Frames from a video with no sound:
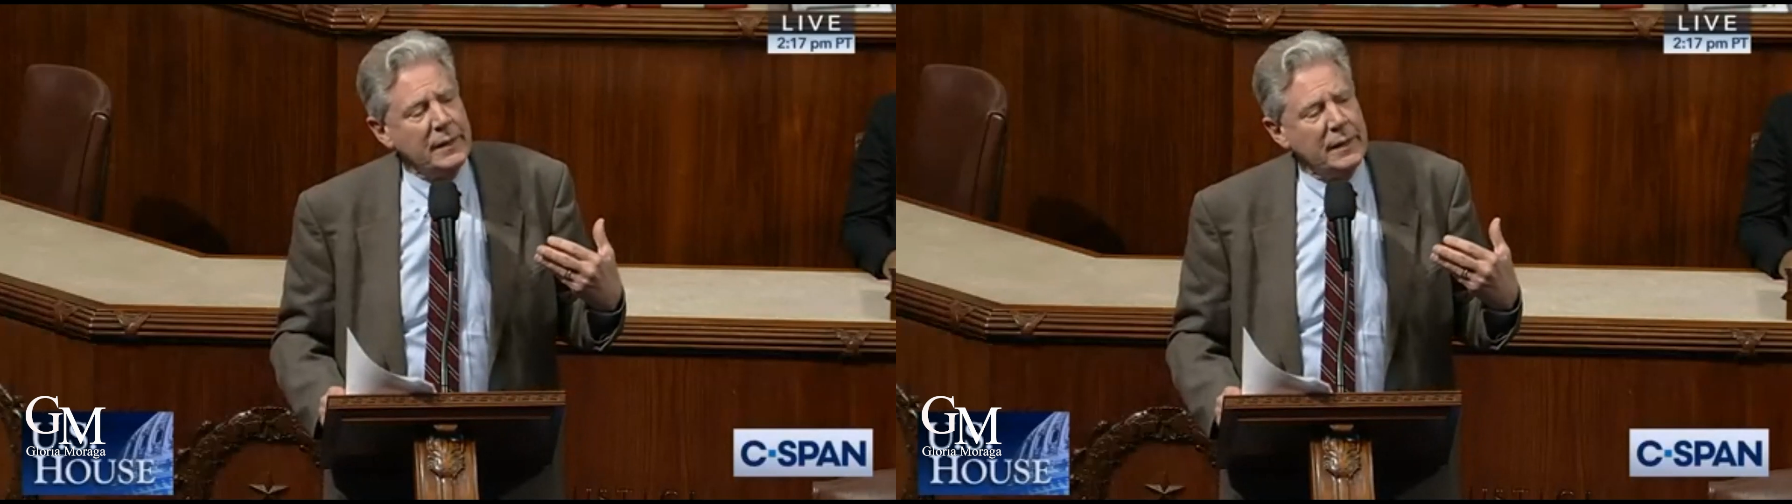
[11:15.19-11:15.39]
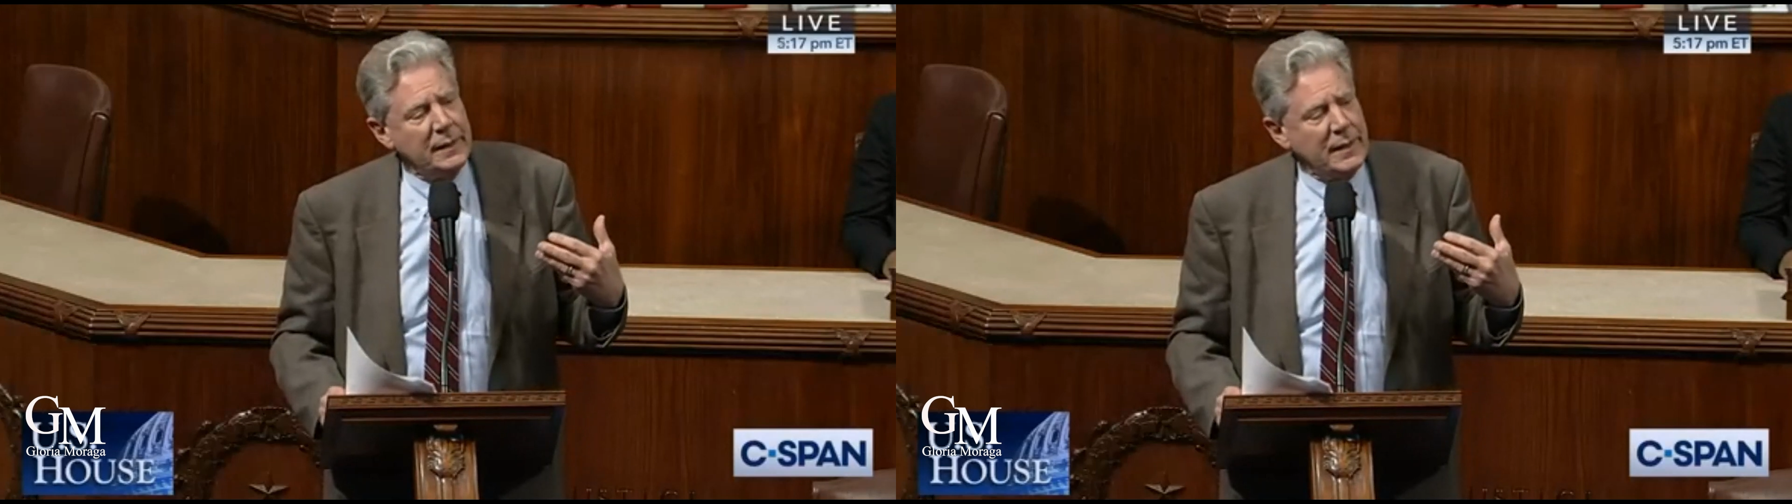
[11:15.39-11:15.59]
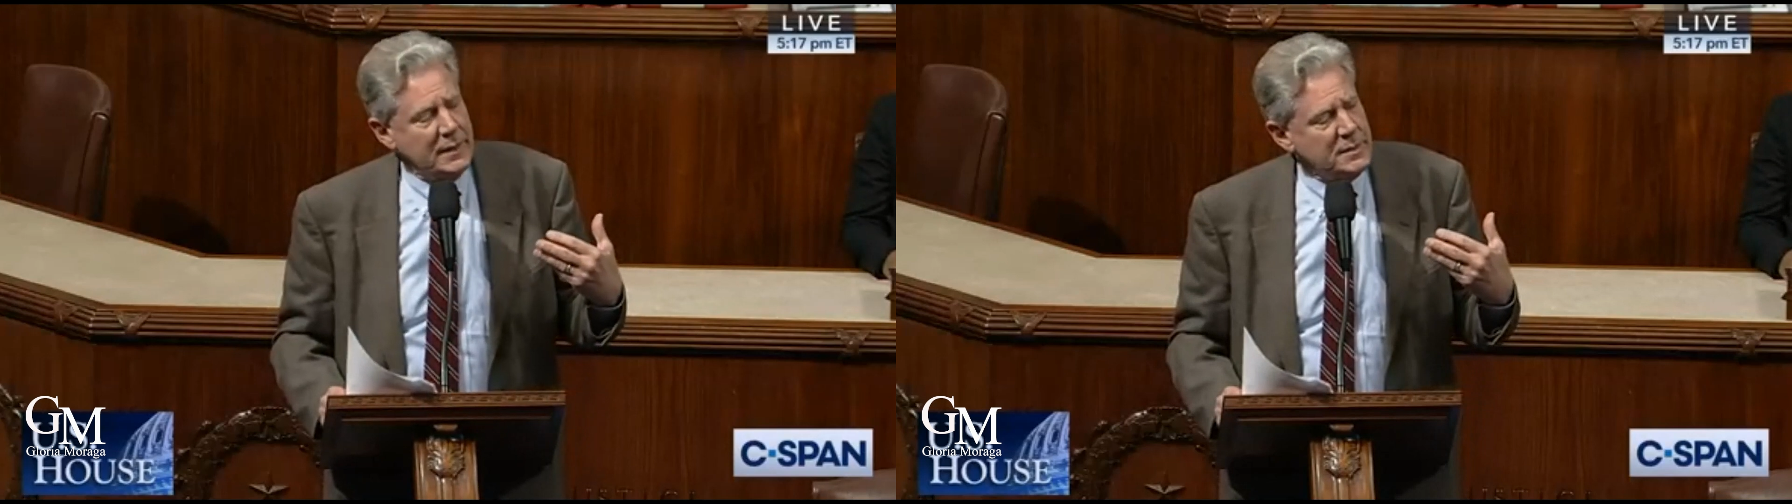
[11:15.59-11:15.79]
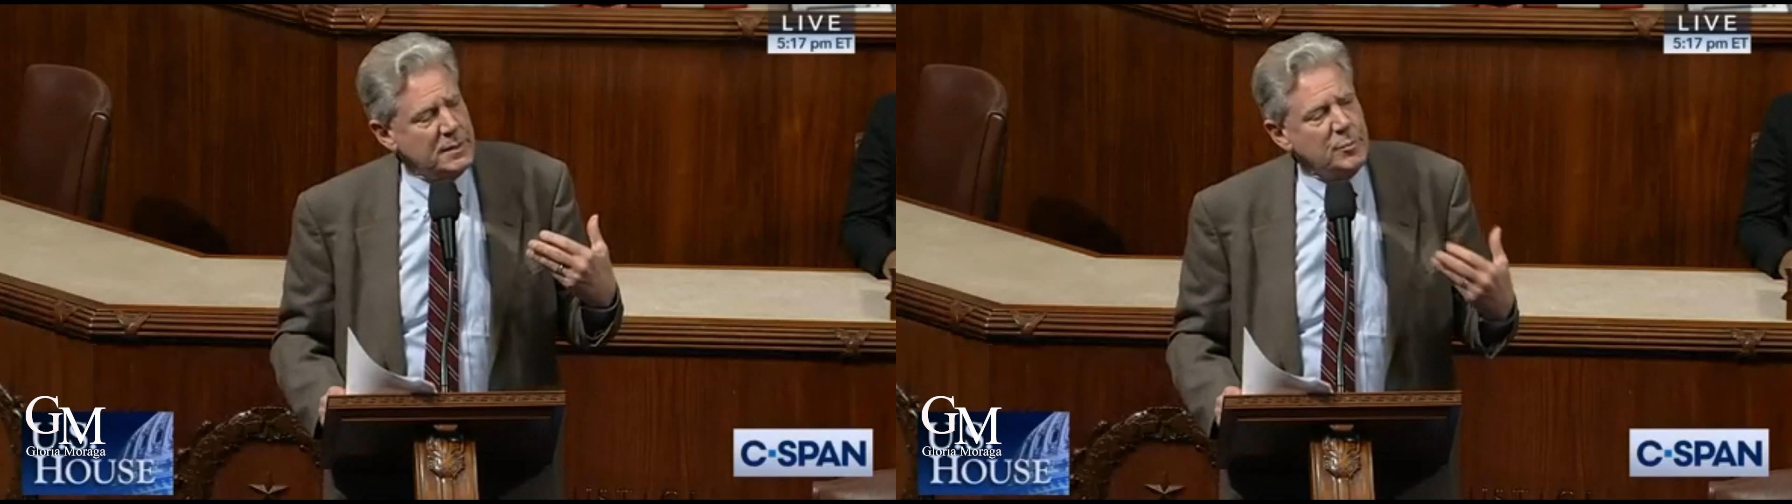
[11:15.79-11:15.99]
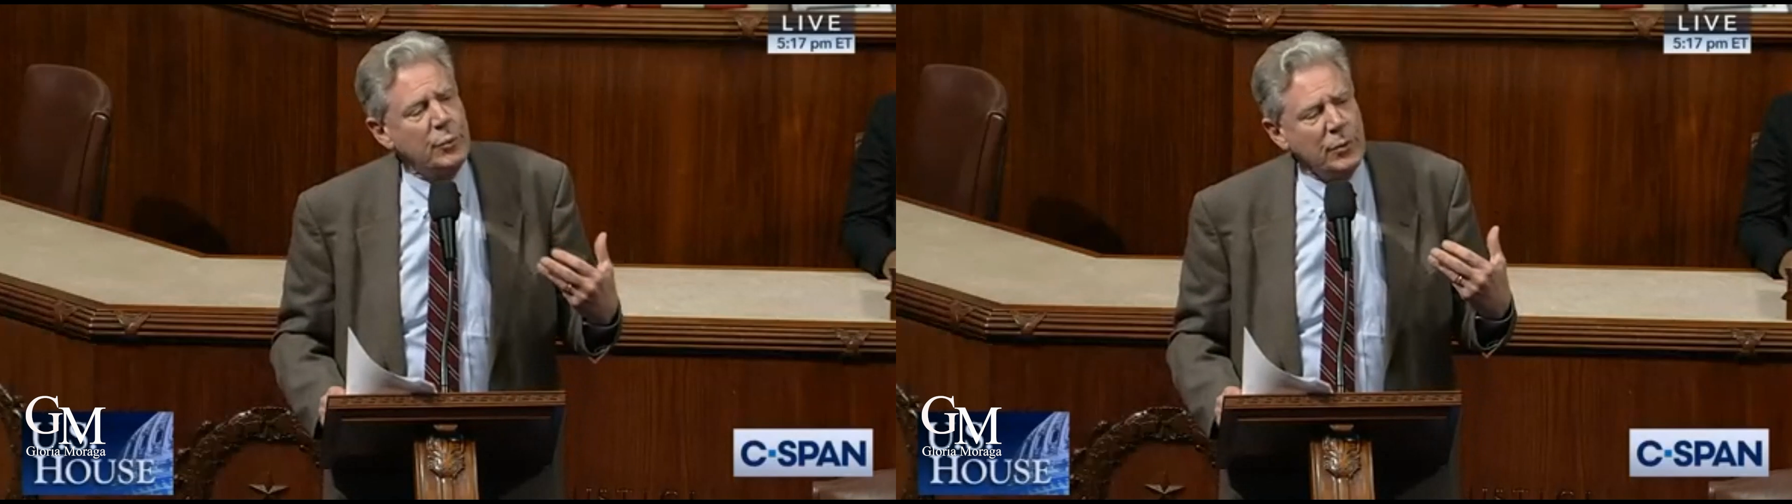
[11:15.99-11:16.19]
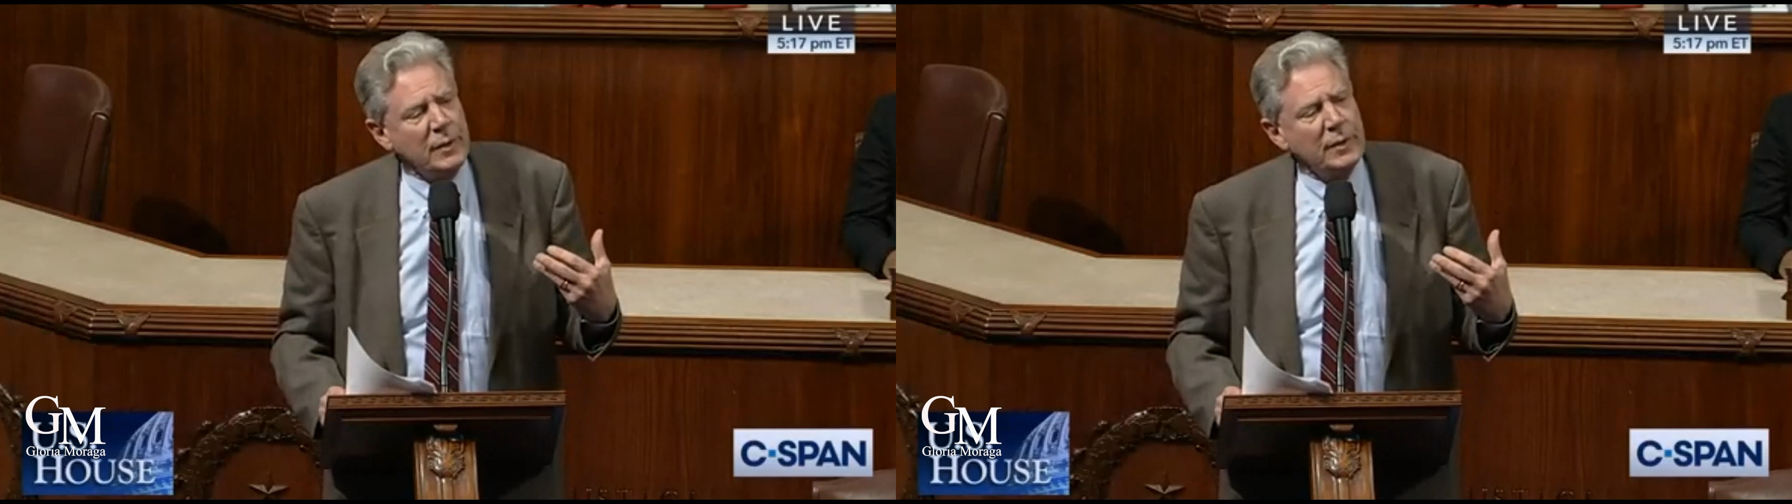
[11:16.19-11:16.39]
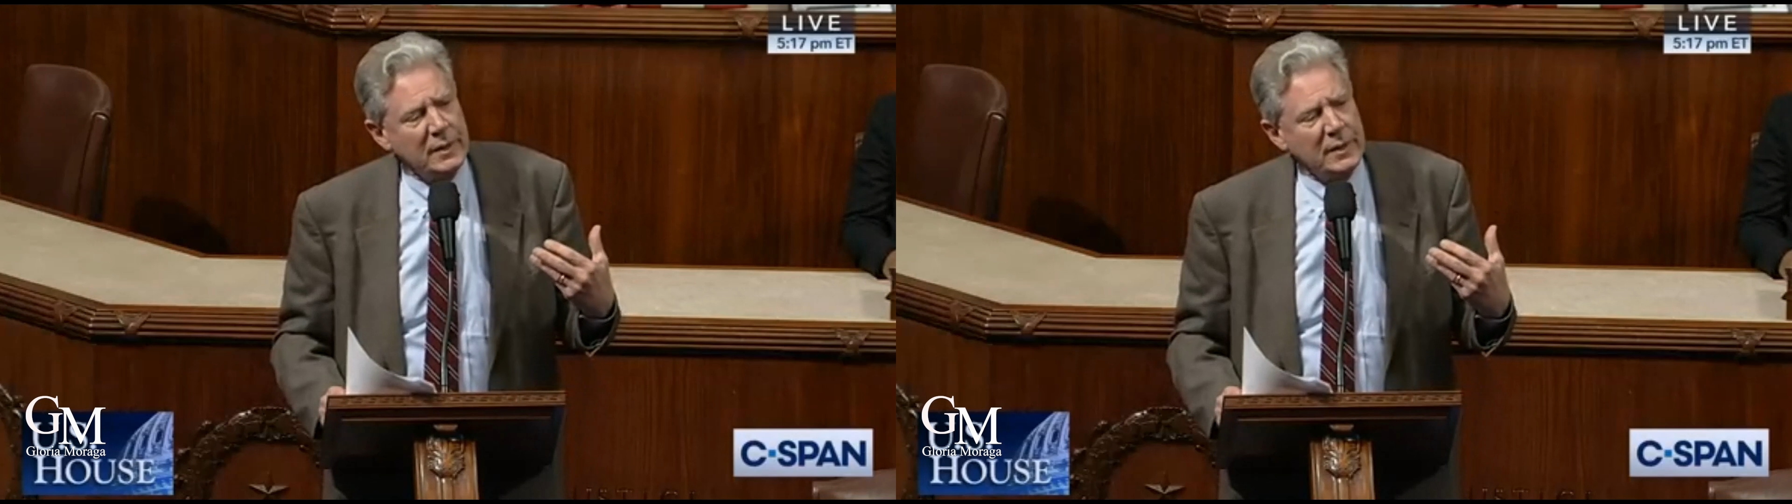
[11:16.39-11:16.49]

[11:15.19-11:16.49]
that is important,